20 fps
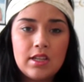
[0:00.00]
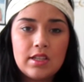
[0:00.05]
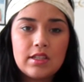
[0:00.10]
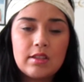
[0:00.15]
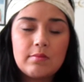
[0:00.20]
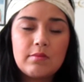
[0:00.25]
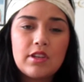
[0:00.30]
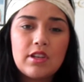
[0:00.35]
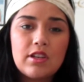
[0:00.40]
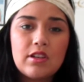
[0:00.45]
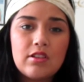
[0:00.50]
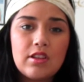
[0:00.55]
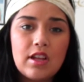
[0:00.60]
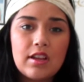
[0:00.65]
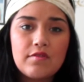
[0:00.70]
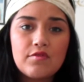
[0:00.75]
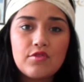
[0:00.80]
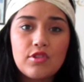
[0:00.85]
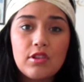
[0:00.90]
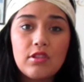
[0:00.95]
so I'm getting a
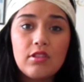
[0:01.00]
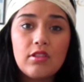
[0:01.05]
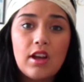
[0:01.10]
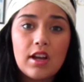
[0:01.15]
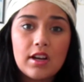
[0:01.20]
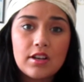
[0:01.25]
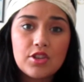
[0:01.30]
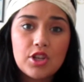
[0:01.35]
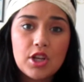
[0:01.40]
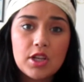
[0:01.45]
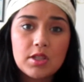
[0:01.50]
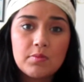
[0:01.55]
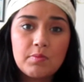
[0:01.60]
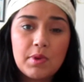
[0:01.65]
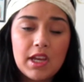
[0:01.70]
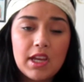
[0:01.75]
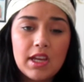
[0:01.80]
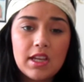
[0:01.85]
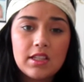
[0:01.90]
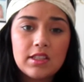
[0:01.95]
lot of chest
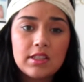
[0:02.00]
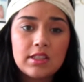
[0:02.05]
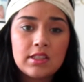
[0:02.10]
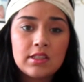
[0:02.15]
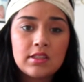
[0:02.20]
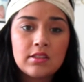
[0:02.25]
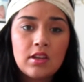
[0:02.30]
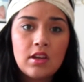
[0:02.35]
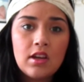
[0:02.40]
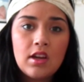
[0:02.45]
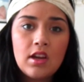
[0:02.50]
pains.